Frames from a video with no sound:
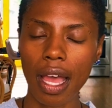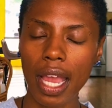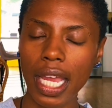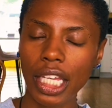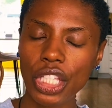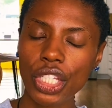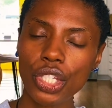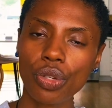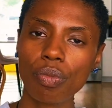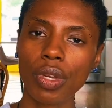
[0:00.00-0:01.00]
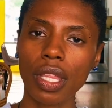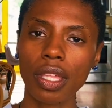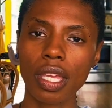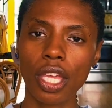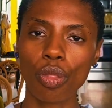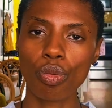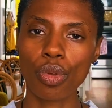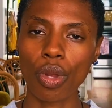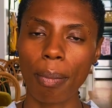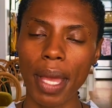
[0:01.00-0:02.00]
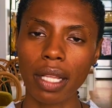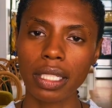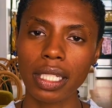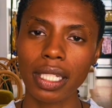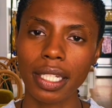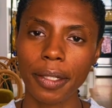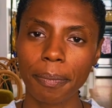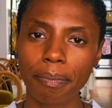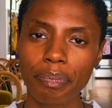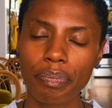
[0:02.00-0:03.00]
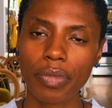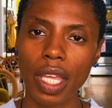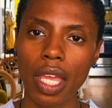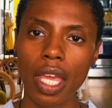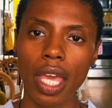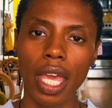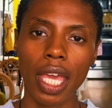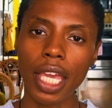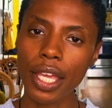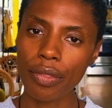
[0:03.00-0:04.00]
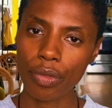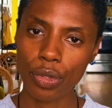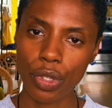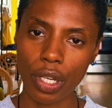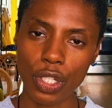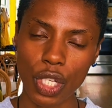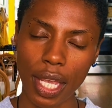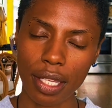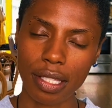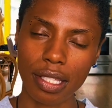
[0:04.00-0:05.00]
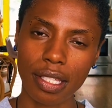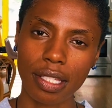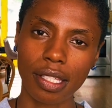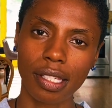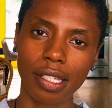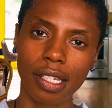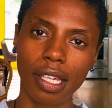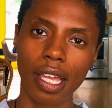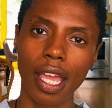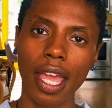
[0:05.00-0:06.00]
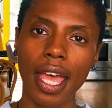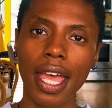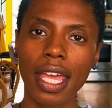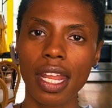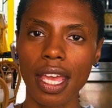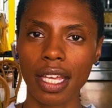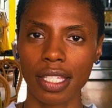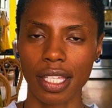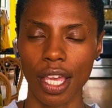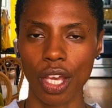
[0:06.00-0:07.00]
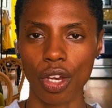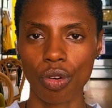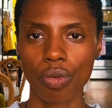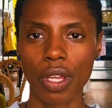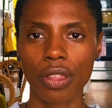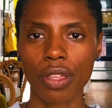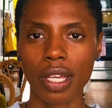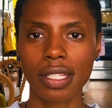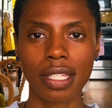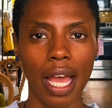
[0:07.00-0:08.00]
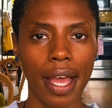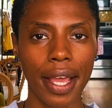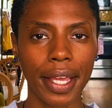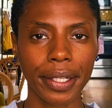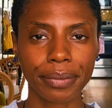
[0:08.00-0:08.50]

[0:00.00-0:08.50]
And continue breathing in through your belly, in through your chest, and exhale with a sigh.